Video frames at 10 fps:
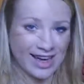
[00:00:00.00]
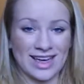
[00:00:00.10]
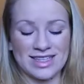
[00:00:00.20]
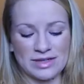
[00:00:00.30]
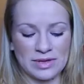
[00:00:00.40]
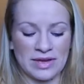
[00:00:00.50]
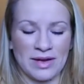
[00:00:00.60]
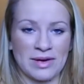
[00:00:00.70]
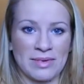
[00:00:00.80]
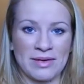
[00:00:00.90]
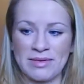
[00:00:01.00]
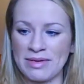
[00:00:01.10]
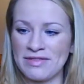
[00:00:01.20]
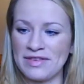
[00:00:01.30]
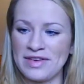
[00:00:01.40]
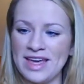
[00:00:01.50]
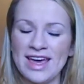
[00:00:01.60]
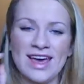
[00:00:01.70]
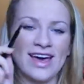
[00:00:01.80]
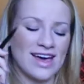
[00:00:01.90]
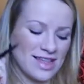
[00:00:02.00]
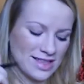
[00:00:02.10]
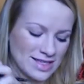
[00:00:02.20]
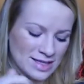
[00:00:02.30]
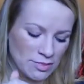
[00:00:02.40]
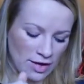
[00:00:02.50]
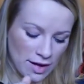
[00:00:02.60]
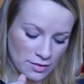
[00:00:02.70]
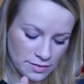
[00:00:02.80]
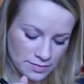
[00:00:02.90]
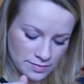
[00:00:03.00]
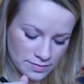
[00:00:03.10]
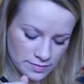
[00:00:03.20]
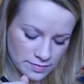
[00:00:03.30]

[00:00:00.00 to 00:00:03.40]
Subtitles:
I guess that's what you get when you're paying £1.50. This is a brown.